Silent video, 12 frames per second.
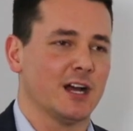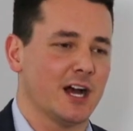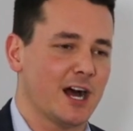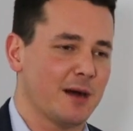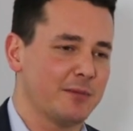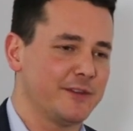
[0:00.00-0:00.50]

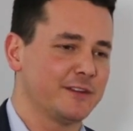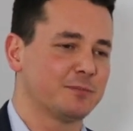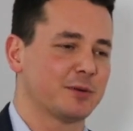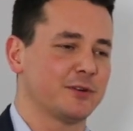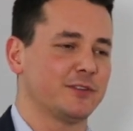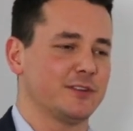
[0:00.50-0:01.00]
But this
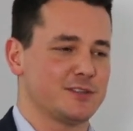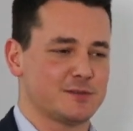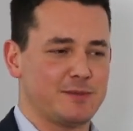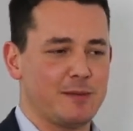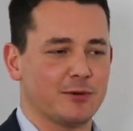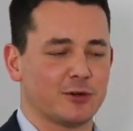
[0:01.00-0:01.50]
person, just
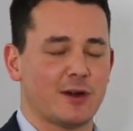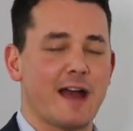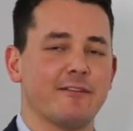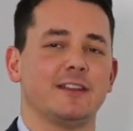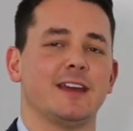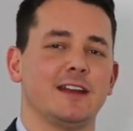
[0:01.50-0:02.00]
people
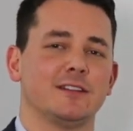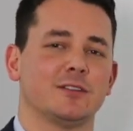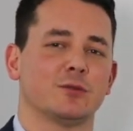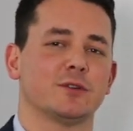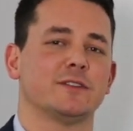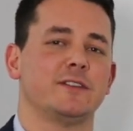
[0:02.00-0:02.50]
gravitate
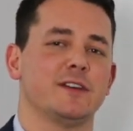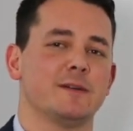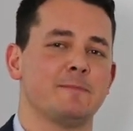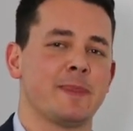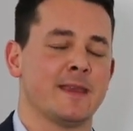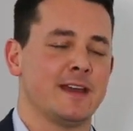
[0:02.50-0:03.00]
towards
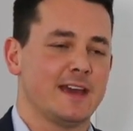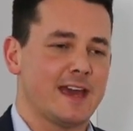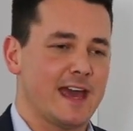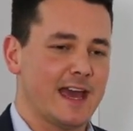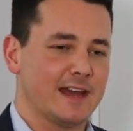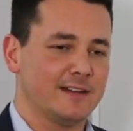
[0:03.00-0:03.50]
them,
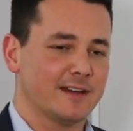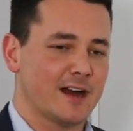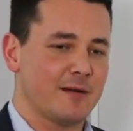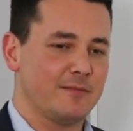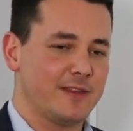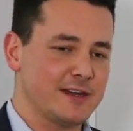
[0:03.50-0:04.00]
and
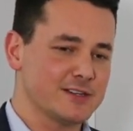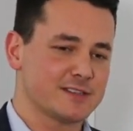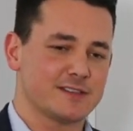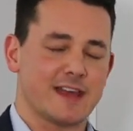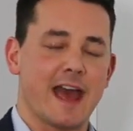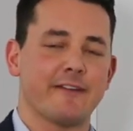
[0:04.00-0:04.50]

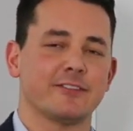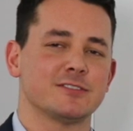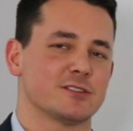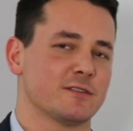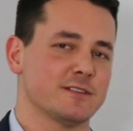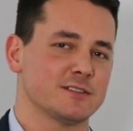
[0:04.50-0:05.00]
they have a
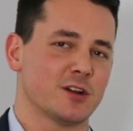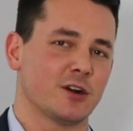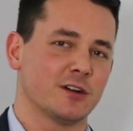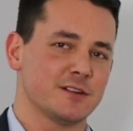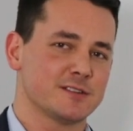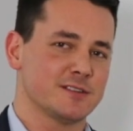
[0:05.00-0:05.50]
servant's heart.